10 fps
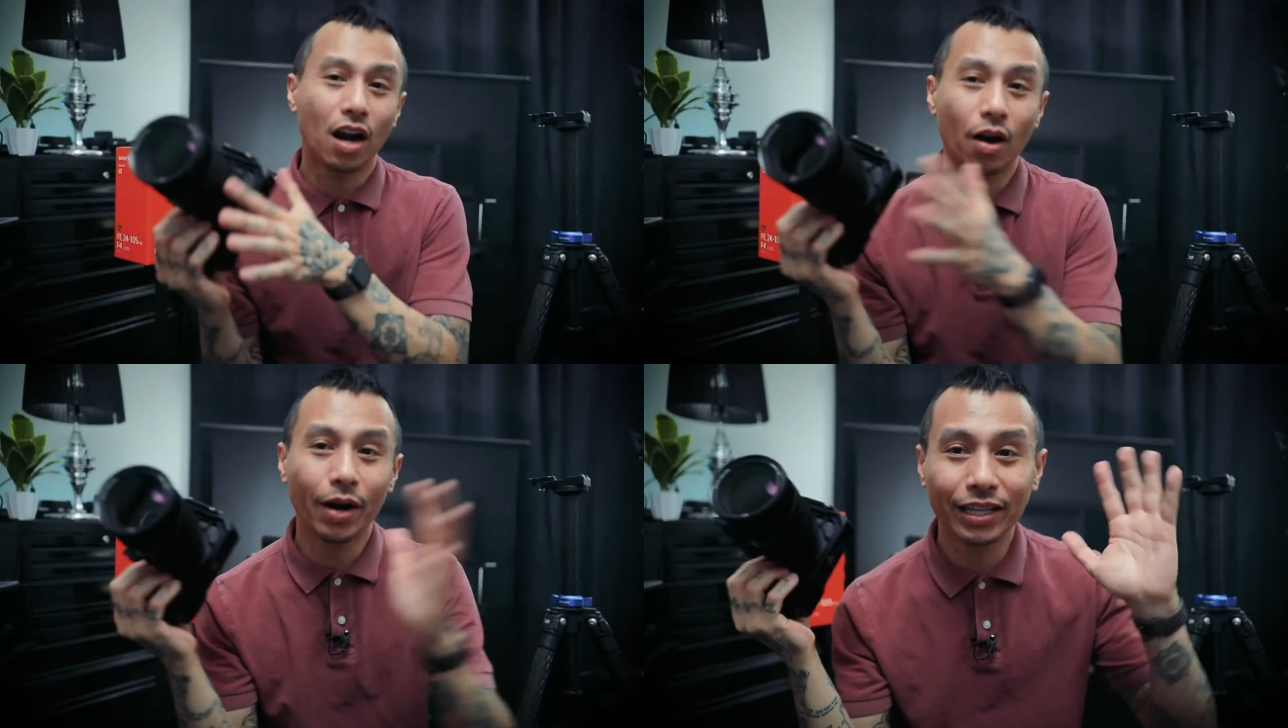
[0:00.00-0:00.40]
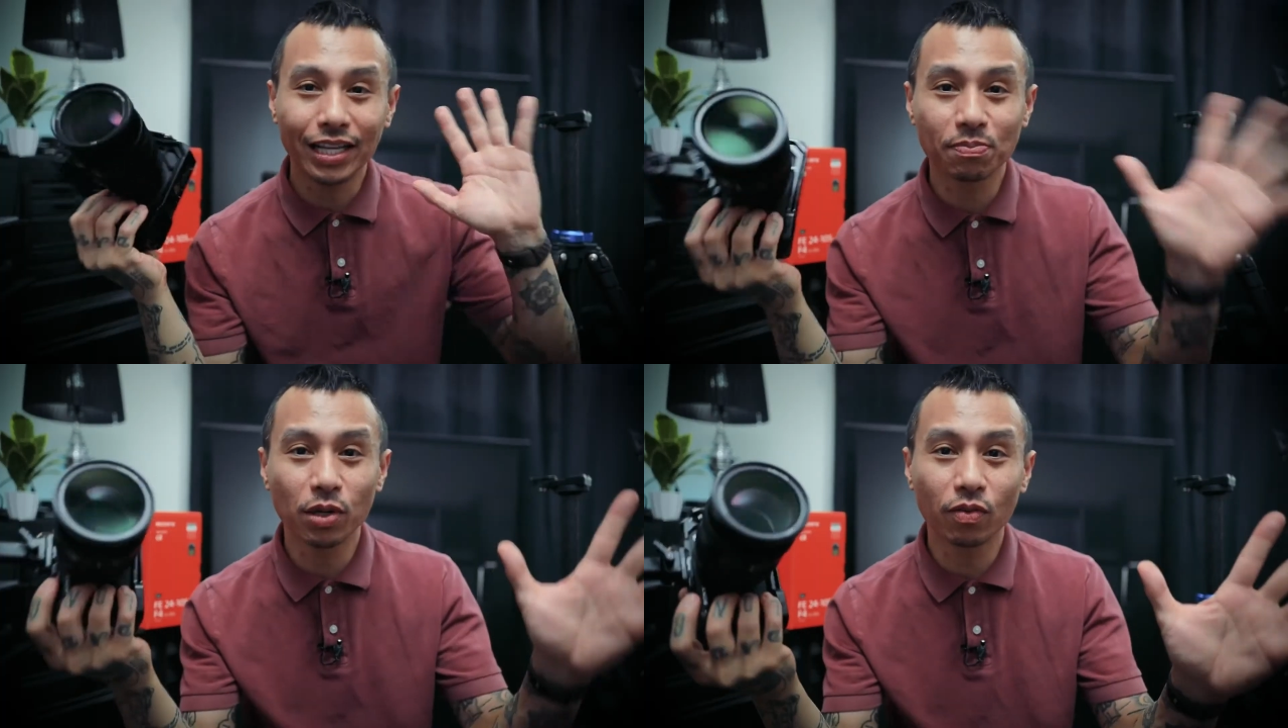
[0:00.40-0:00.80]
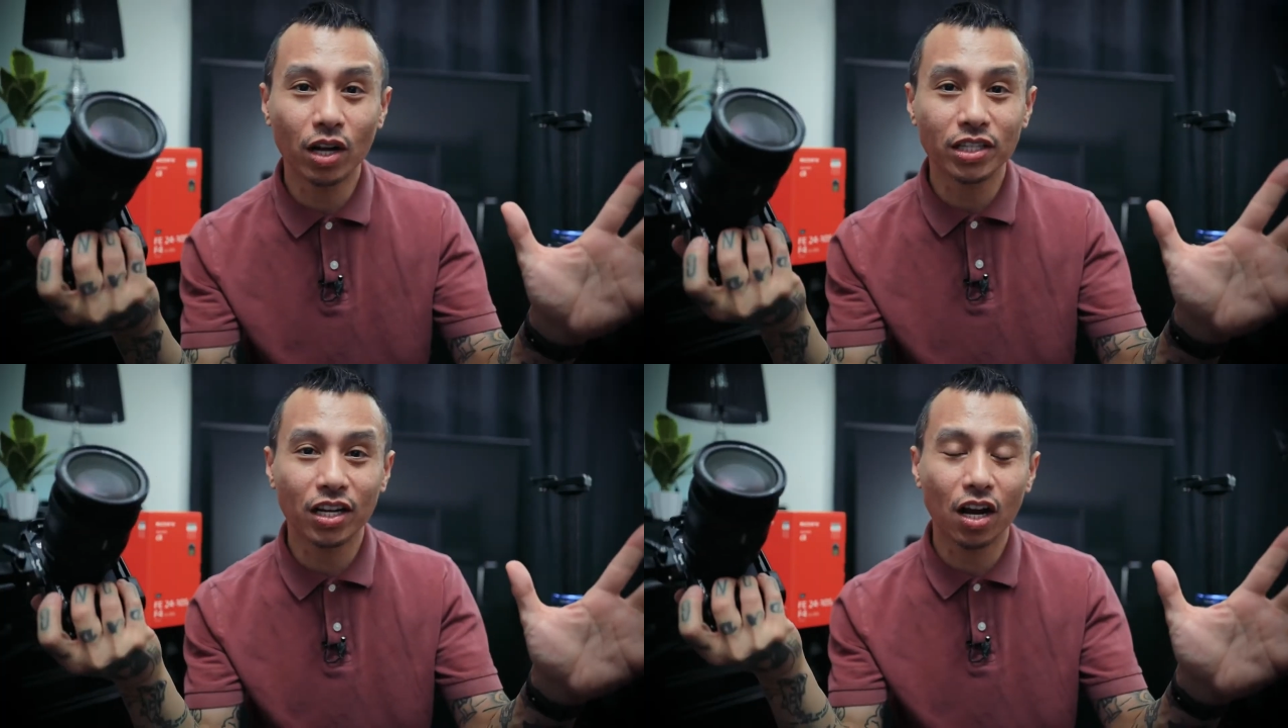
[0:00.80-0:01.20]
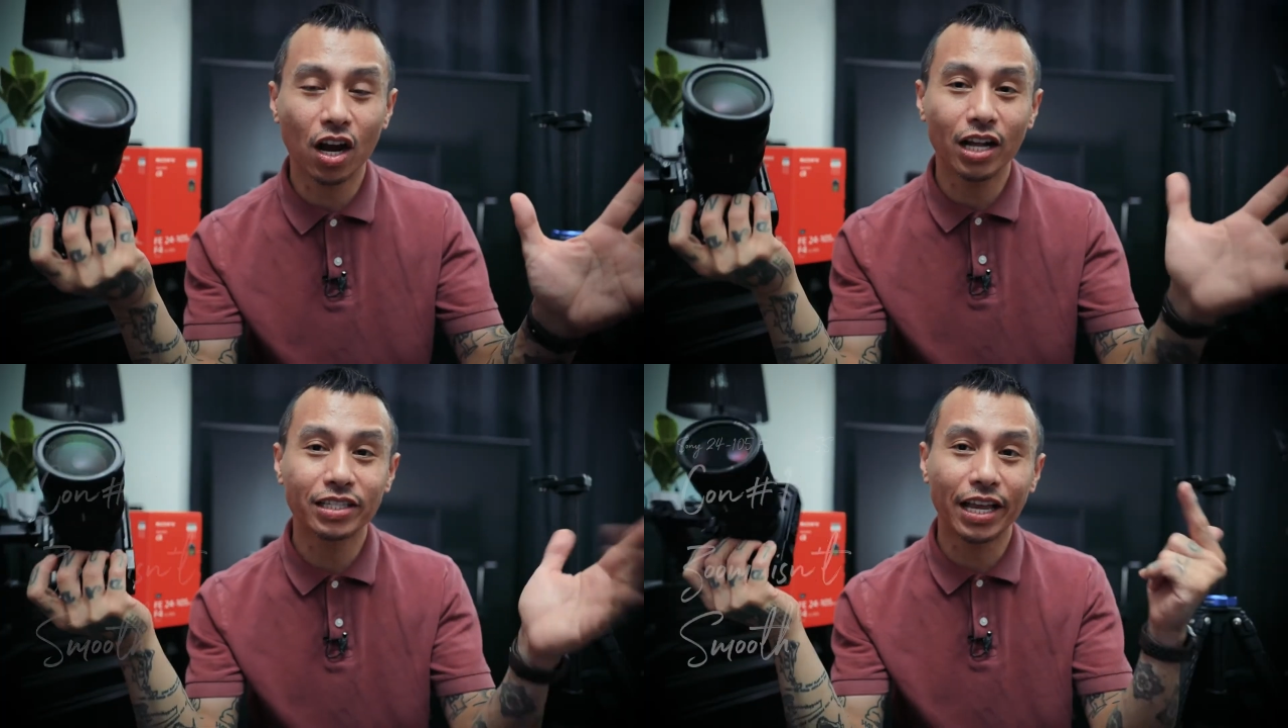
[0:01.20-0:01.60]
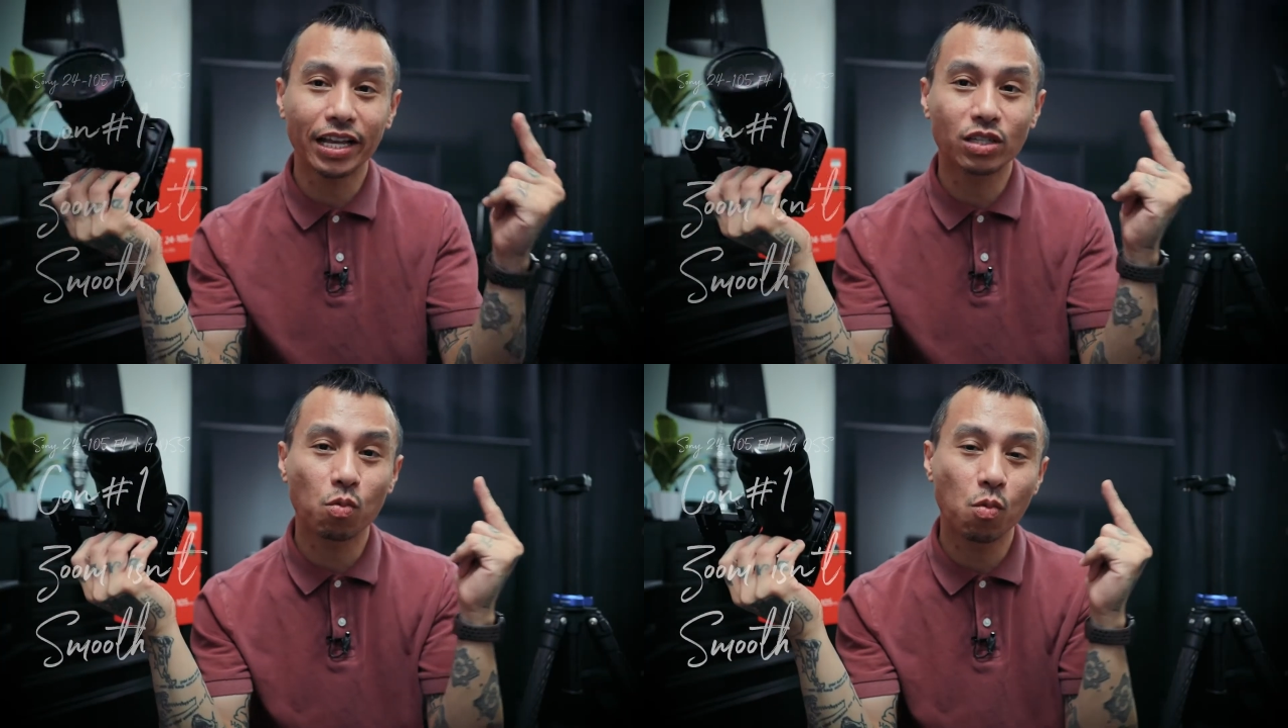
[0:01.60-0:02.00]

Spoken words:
All right, let's move on to cons. It's